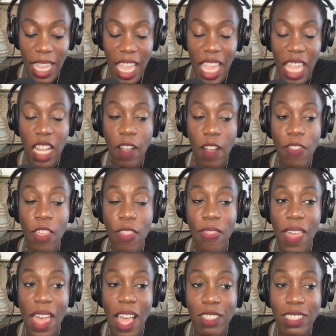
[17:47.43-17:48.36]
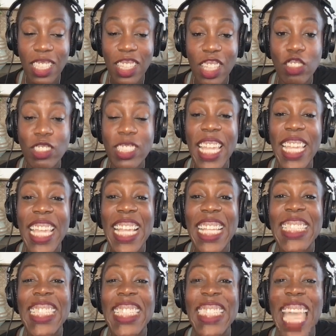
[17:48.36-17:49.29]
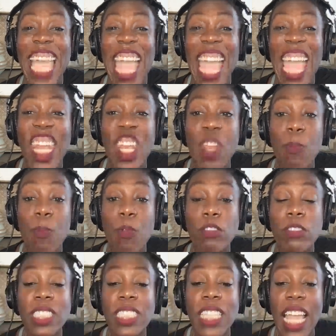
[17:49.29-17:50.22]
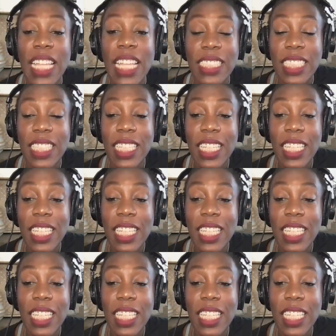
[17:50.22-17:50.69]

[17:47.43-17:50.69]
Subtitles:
And of the 1,000, they're taking 10%